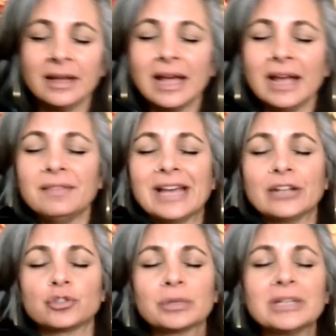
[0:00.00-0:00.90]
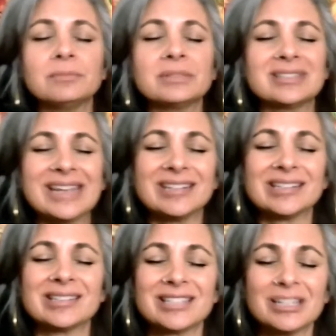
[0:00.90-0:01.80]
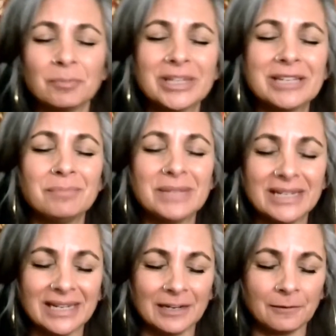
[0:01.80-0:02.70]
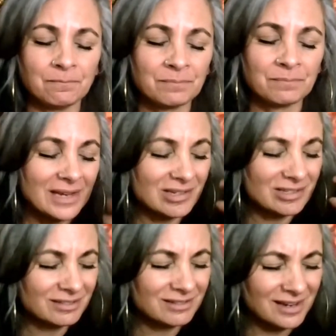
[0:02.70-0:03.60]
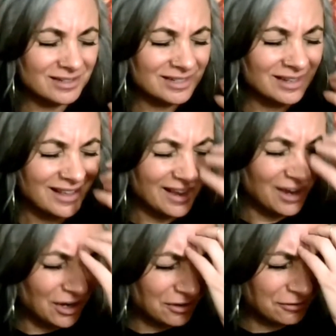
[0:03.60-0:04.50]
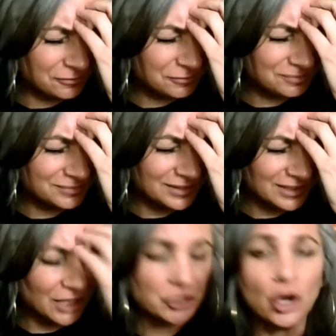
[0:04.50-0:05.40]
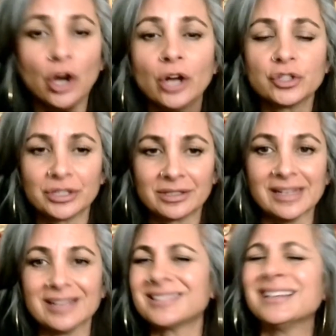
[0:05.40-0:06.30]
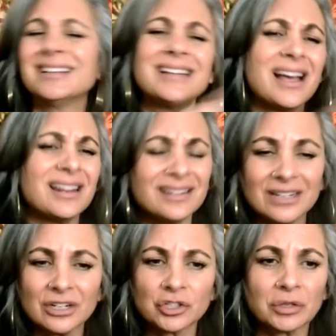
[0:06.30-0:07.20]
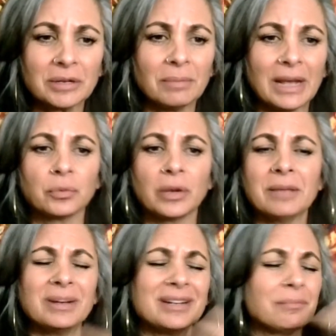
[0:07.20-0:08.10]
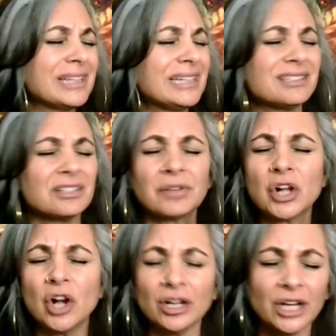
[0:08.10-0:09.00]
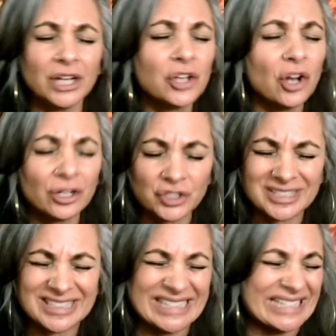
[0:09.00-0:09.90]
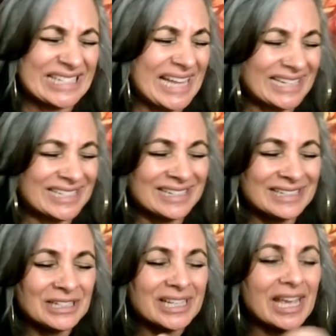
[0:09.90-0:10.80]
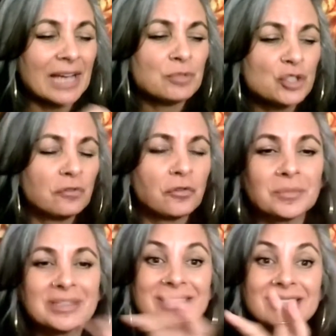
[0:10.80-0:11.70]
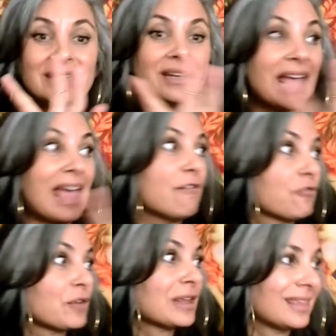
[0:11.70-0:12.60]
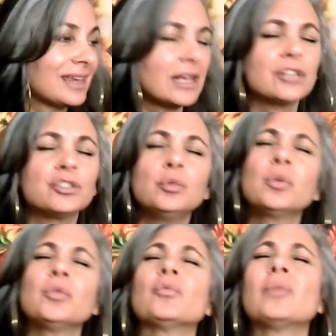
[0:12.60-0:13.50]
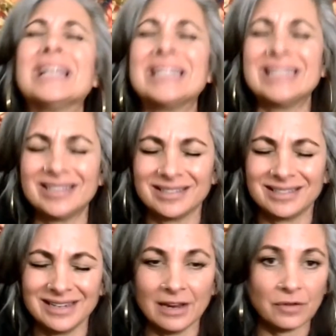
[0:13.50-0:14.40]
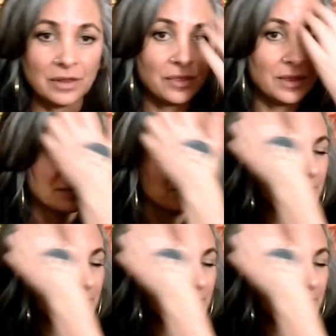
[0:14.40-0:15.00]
And that dream state is simply meaning a state of unconsciousness, not in an extreme bad way, but a place of unconsciousness that kept you from seeing everything because you weren't ready to see everything.